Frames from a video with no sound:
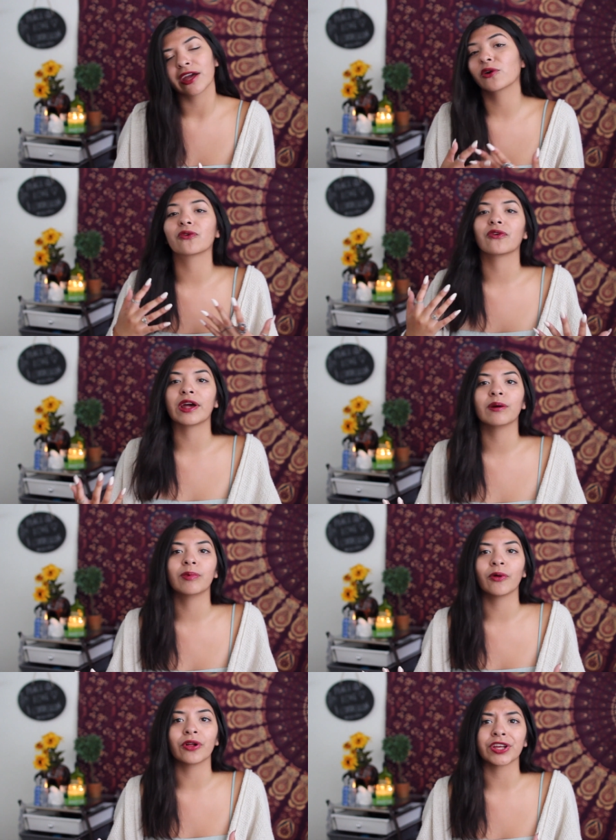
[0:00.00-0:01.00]

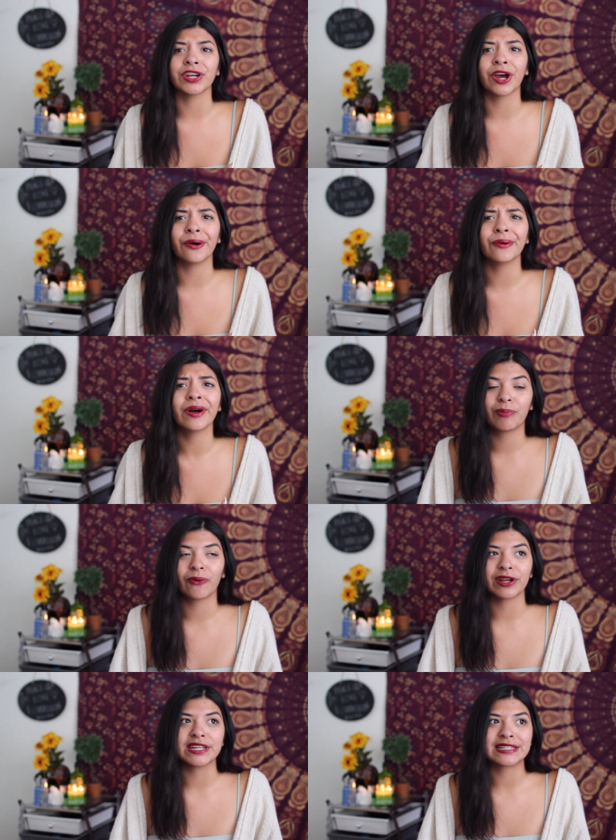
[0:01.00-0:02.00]
incredible you know the
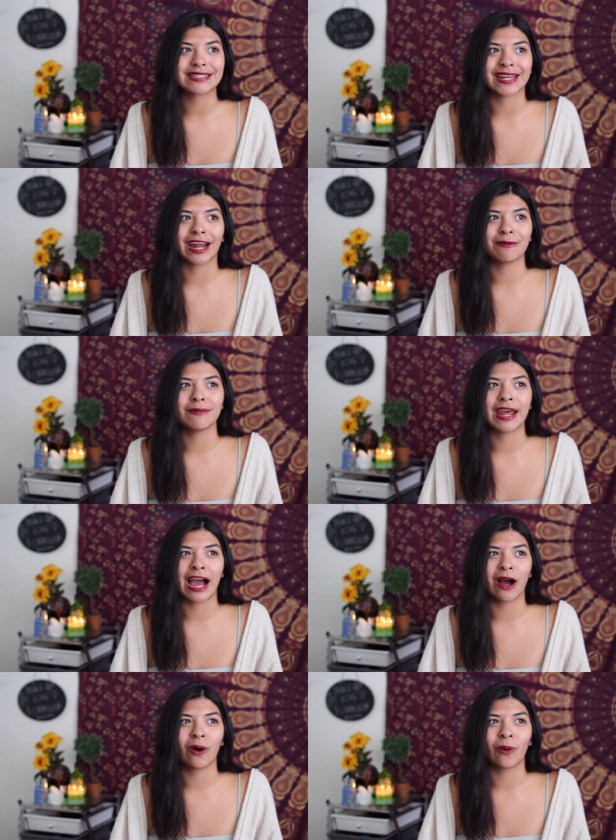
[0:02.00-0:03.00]
point is that I'm
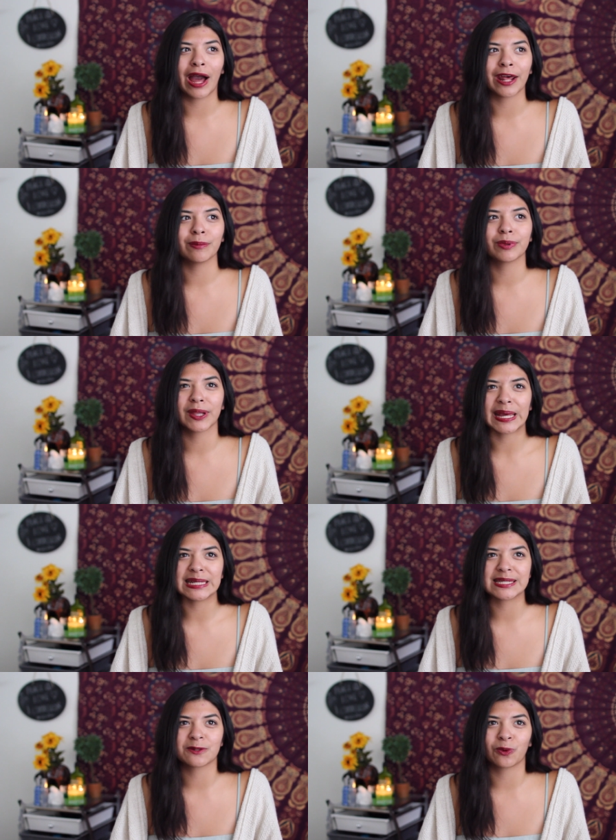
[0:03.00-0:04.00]
now at a
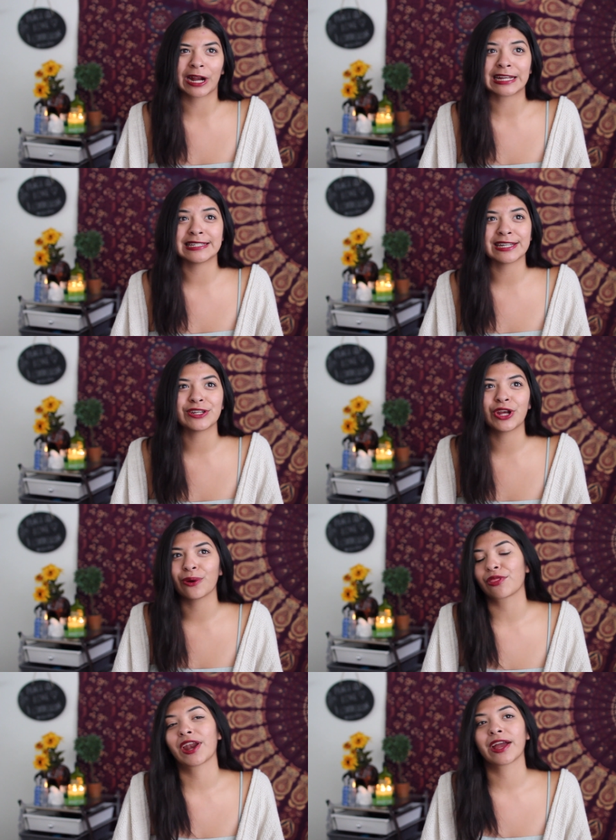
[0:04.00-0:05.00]
place where I didn't
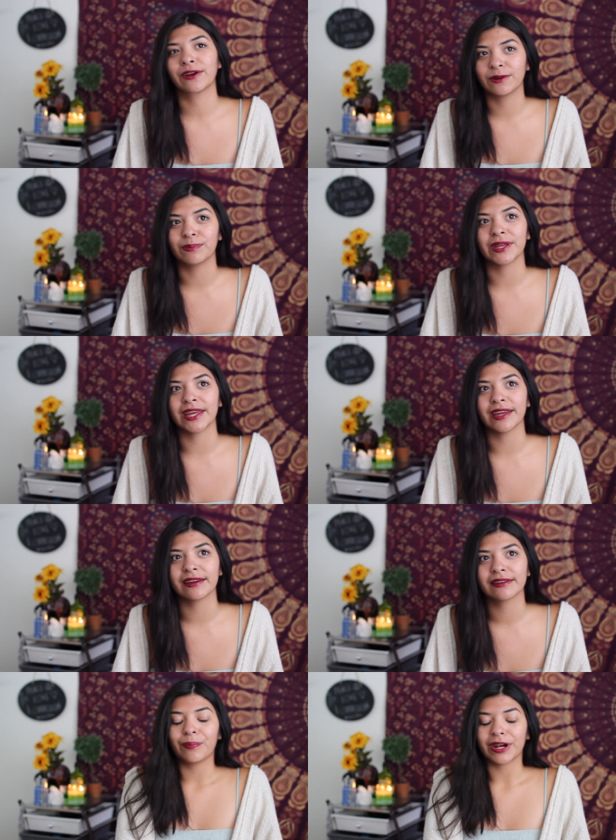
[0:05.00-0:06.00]
know that I could
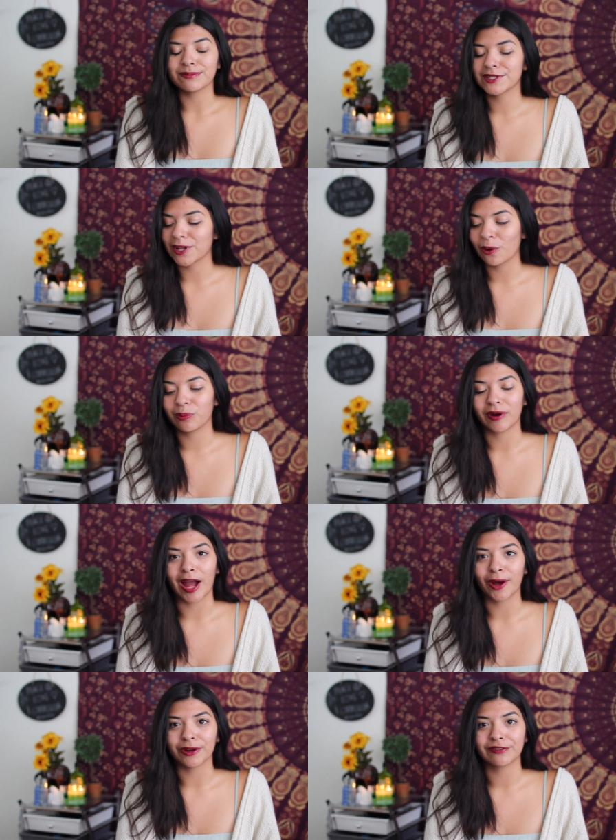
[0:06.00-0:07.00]
be but I'm so
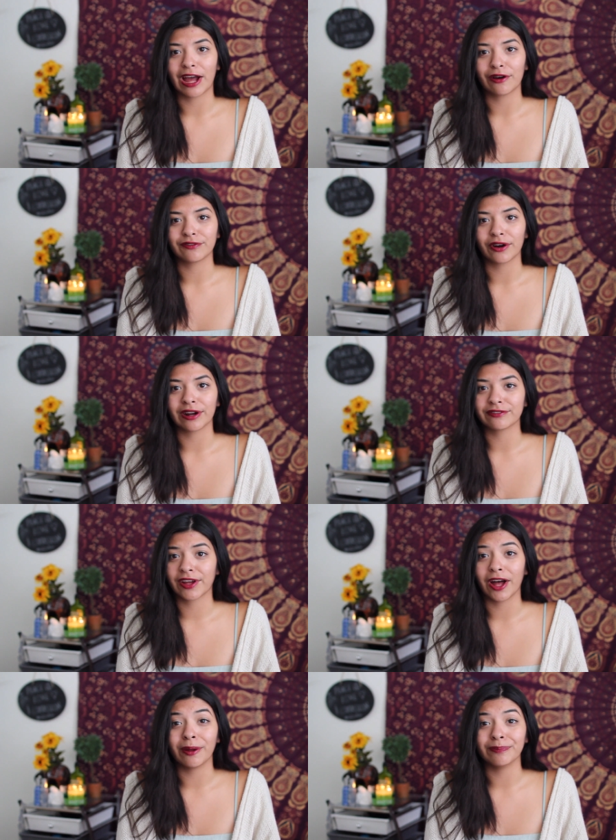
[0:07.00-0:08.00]
proud of how far I've
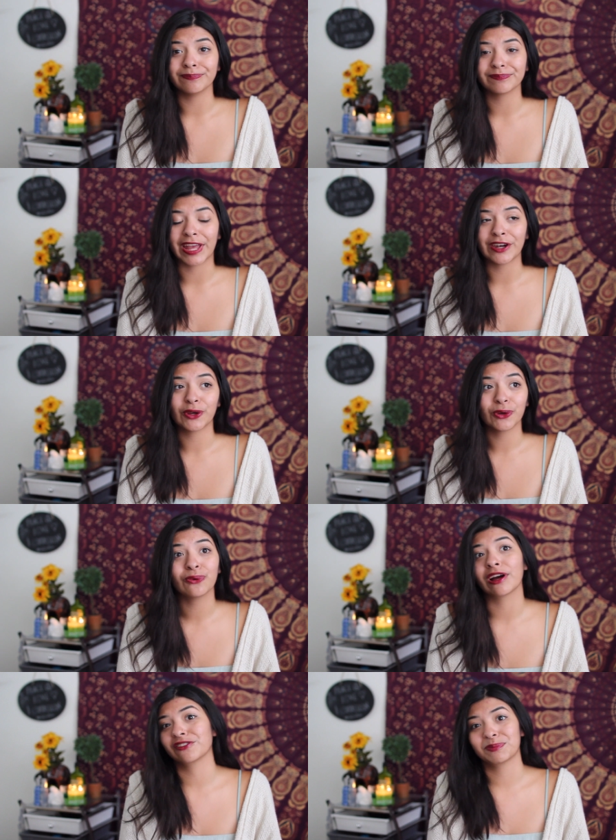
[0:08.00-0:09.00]
come and
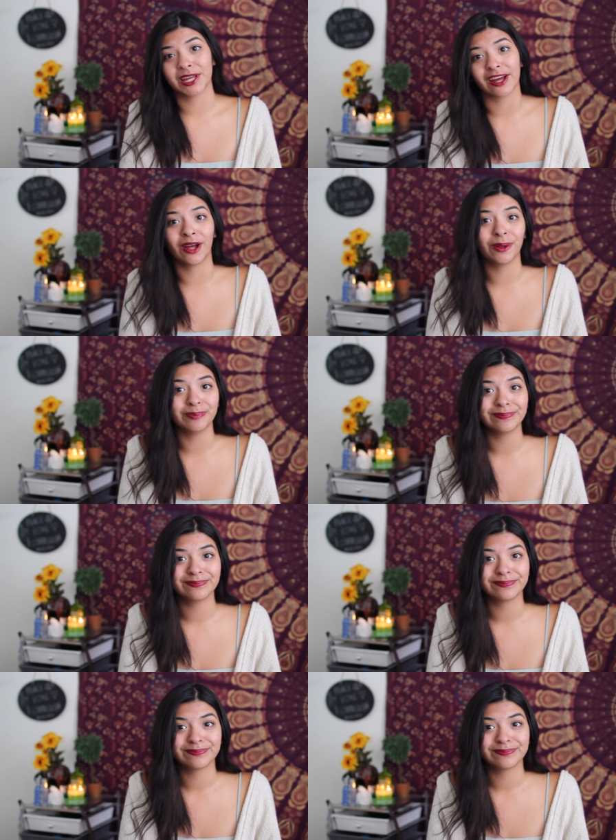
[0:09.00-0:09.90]
who I've become